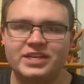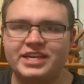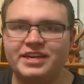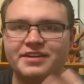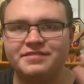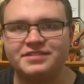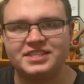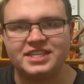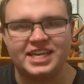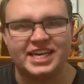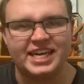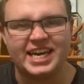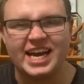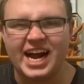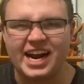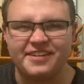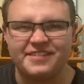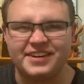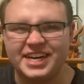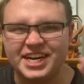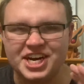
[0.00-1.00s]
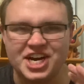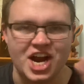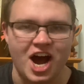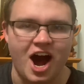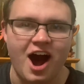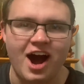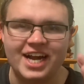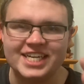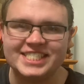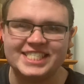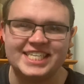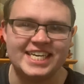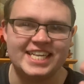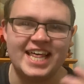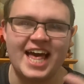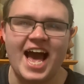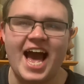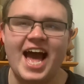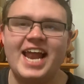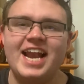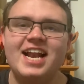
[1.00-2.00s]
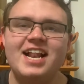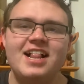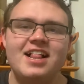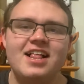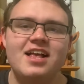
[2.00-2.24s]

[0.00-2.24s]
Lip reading: it gives like kind of a nod to that.